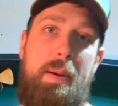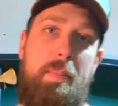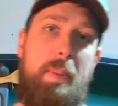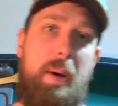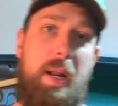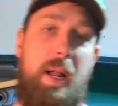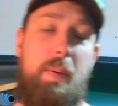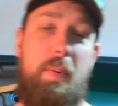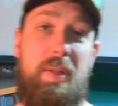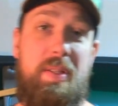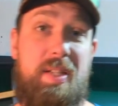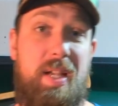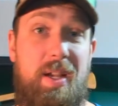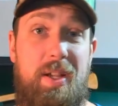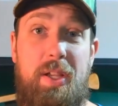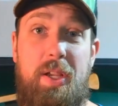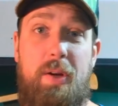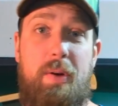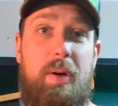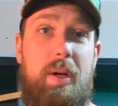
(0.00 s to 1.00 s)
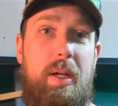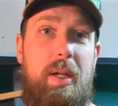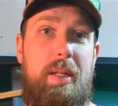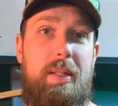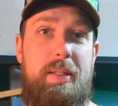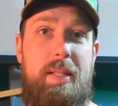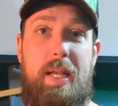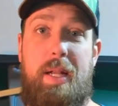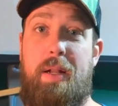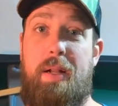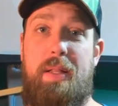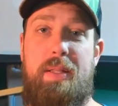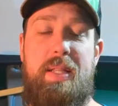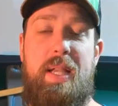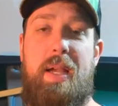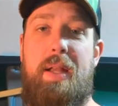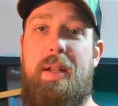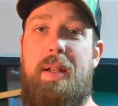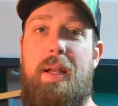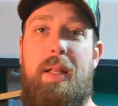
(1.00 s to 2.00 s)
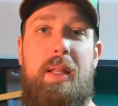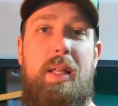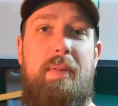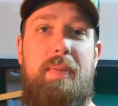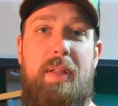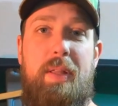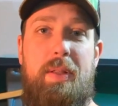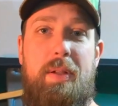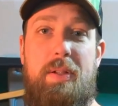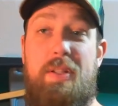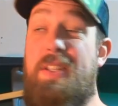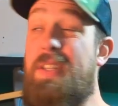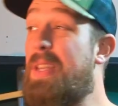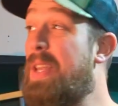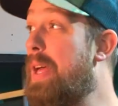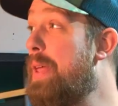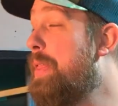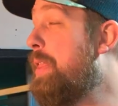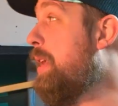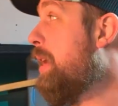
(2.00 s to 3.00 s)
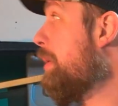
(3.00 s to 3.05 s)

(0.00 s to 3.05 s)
But I will tell you, 10 out of 10, I love it. There's nothing